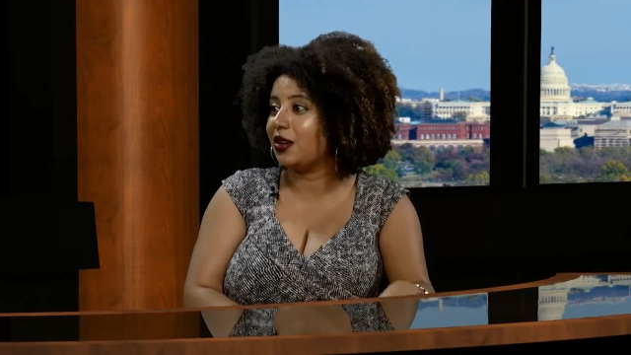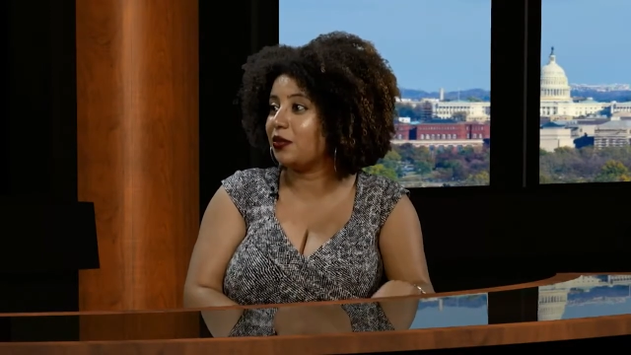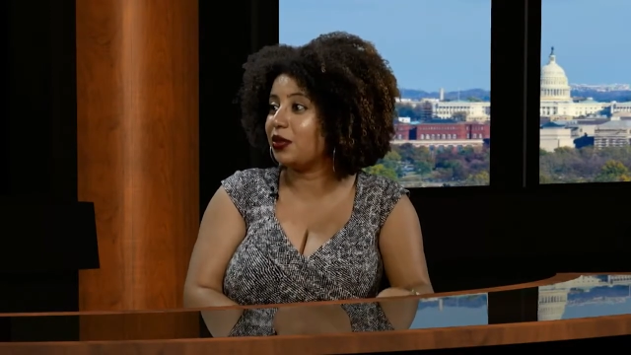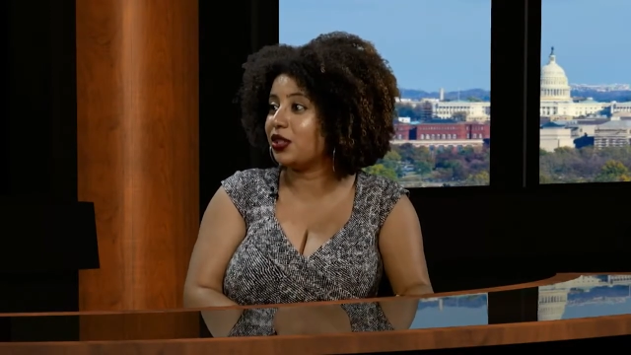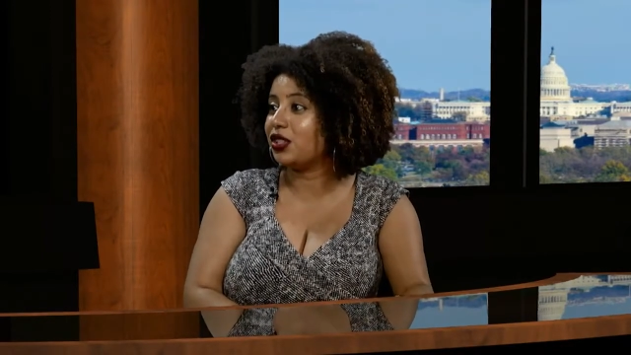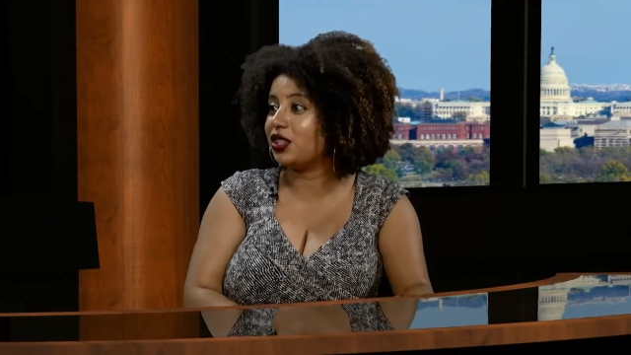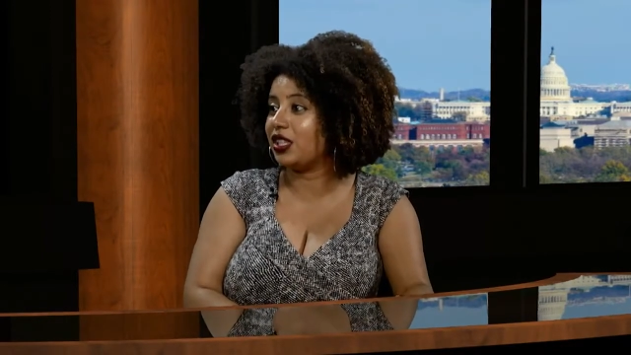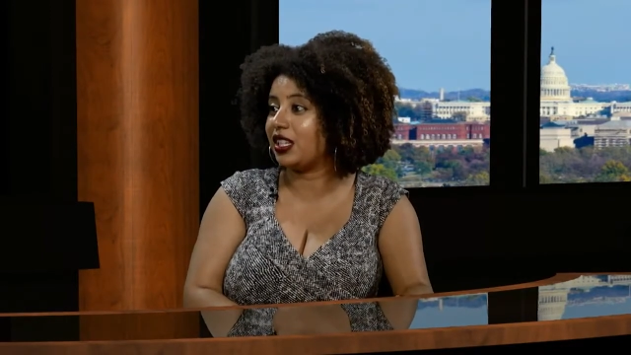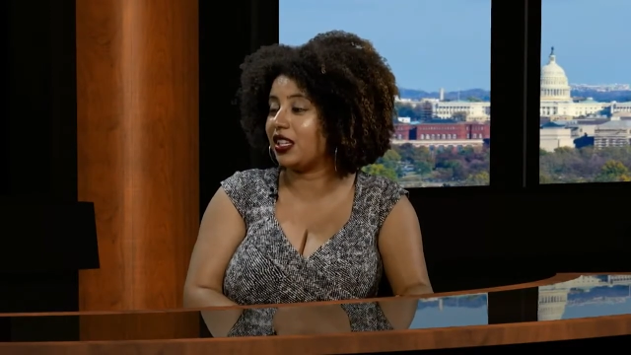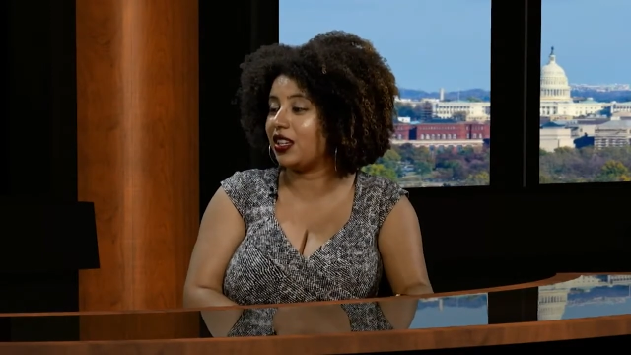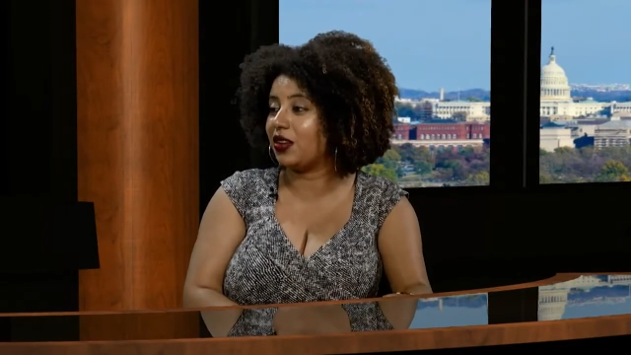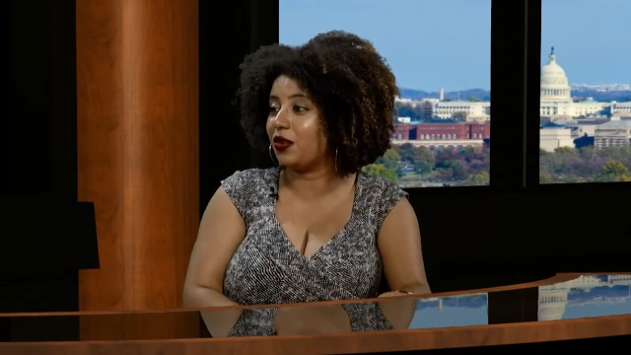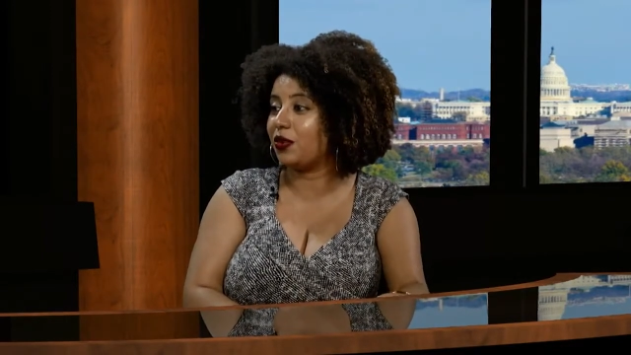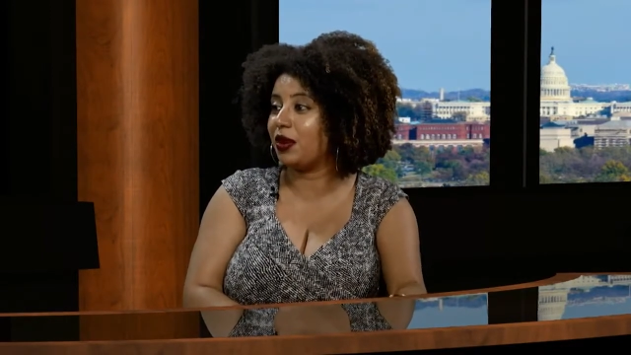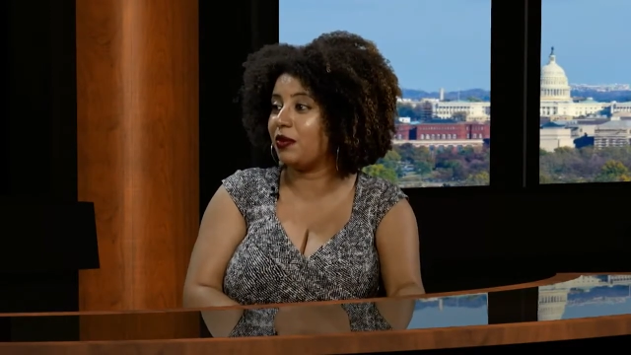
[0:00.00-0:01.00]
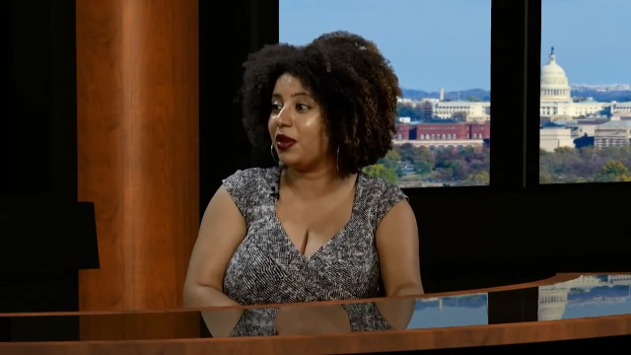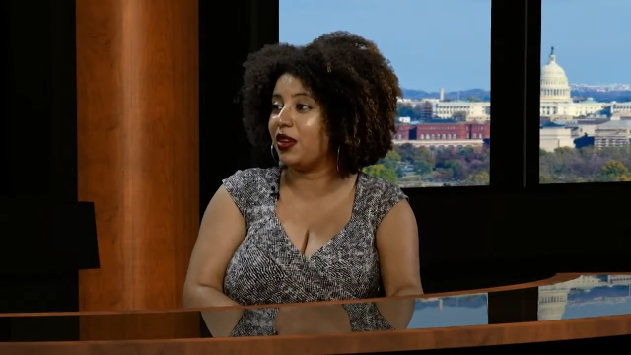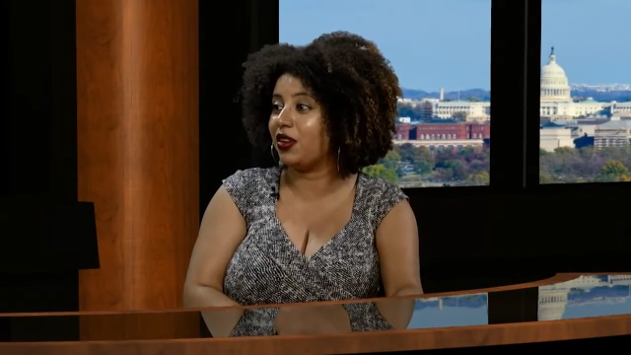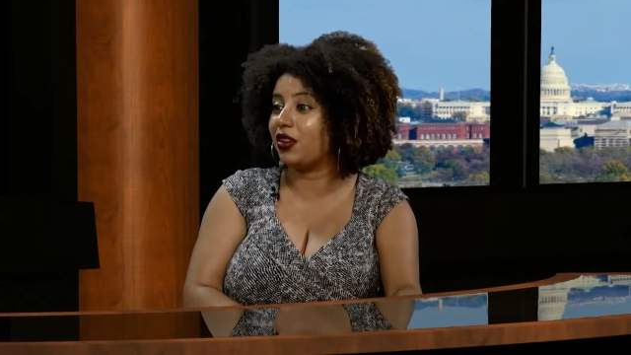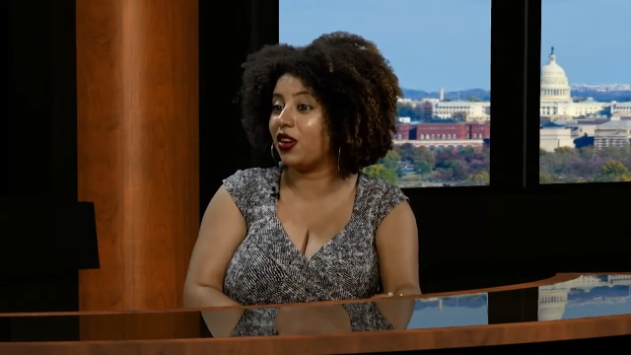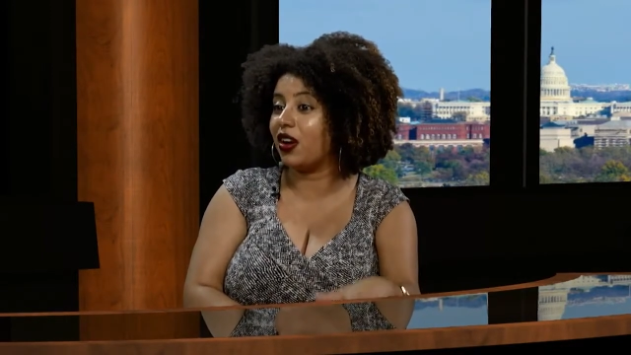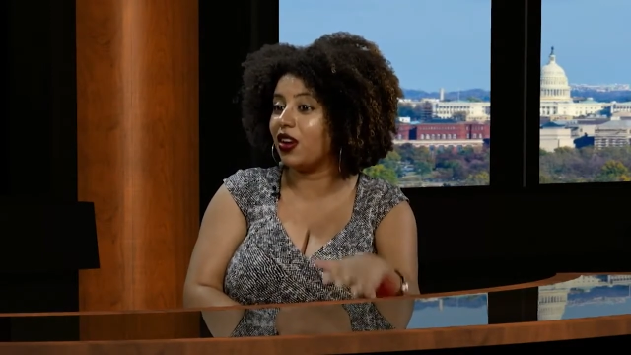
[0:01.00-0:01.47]
pushing women
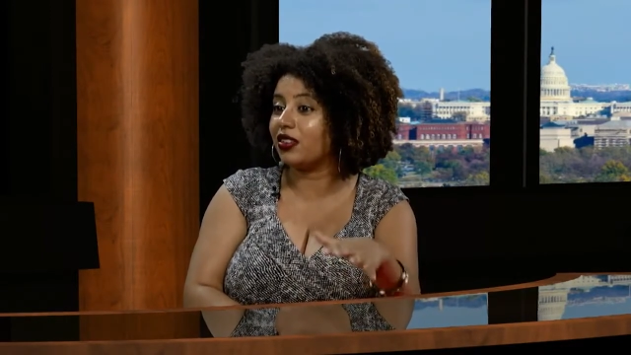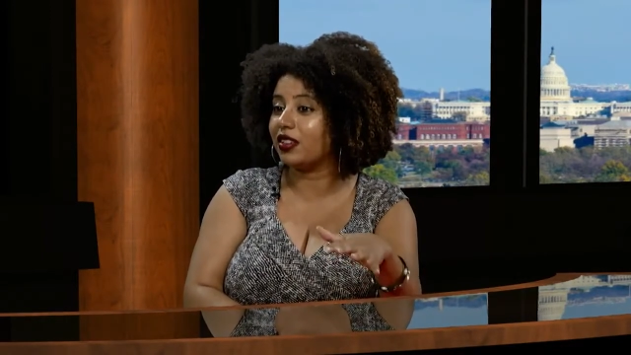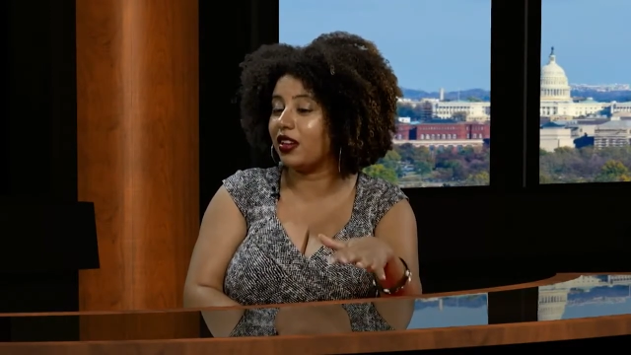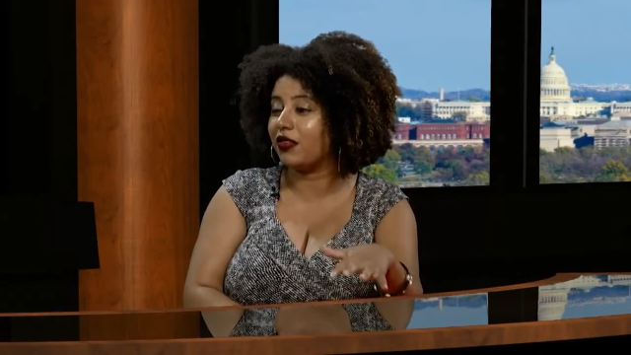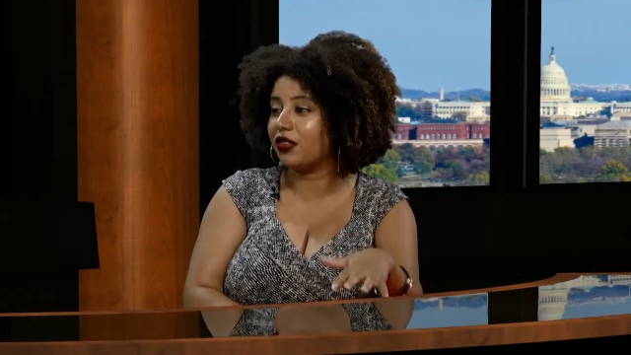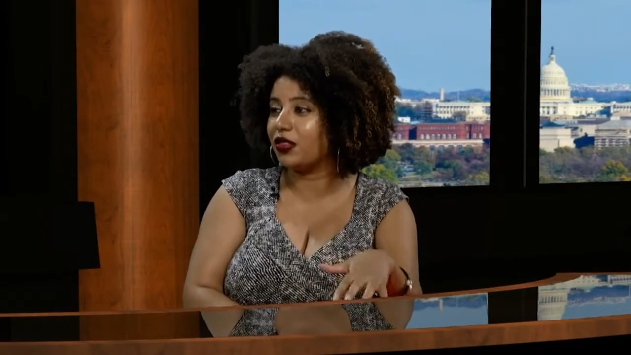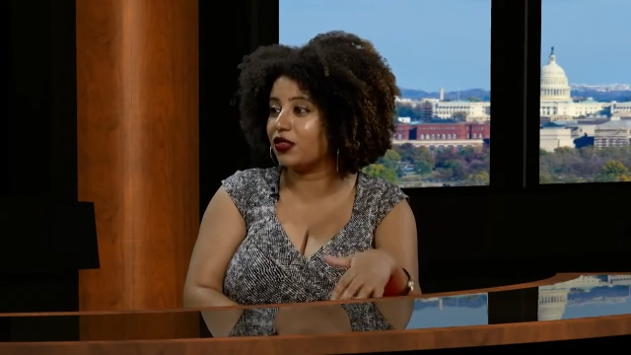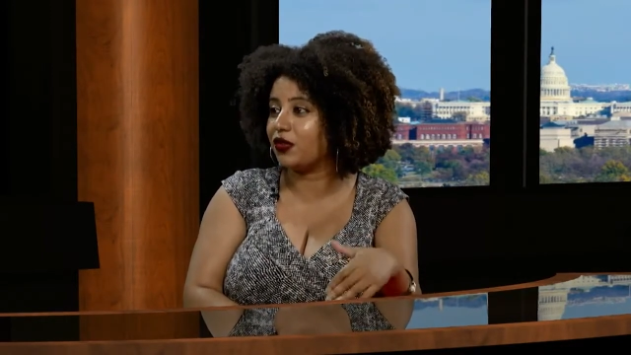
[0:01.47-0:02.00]
on all levels